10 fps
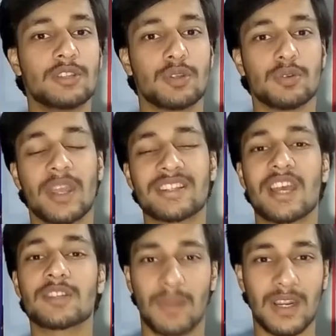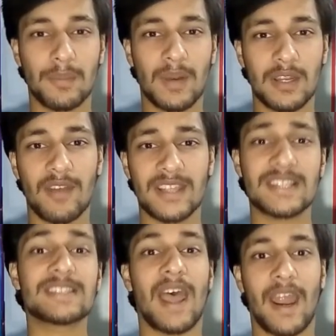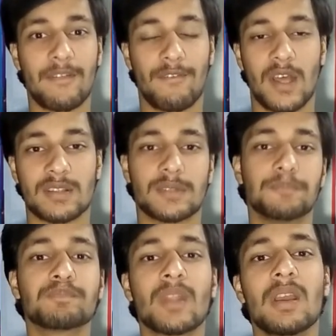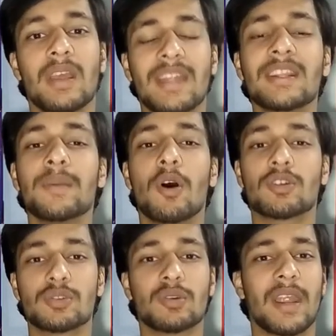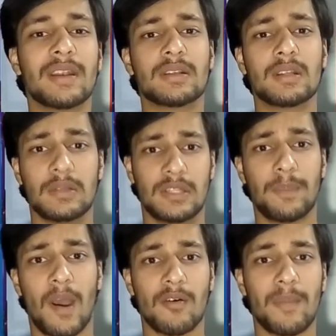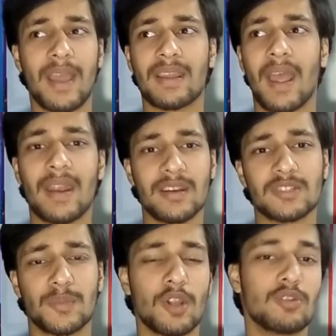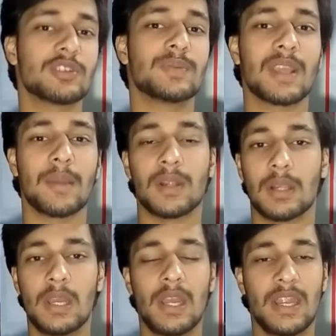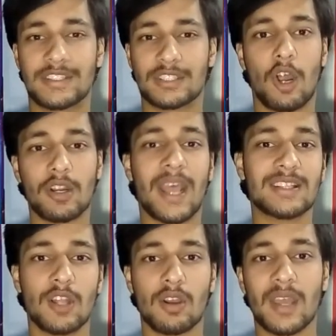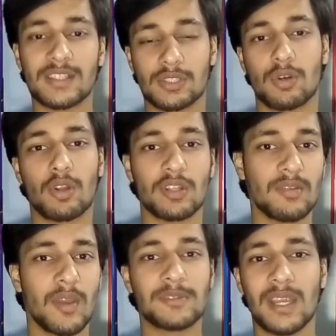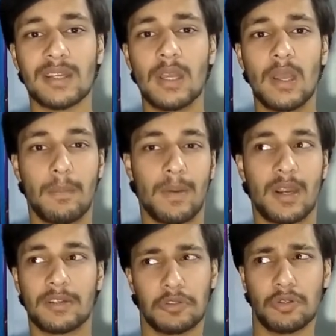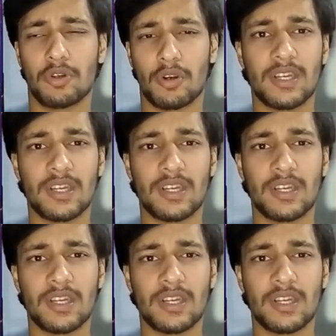so you can charge multiple devices at once. In the box, you get the power bank and a small USB cable. It's not as long as shown on the website, but you don't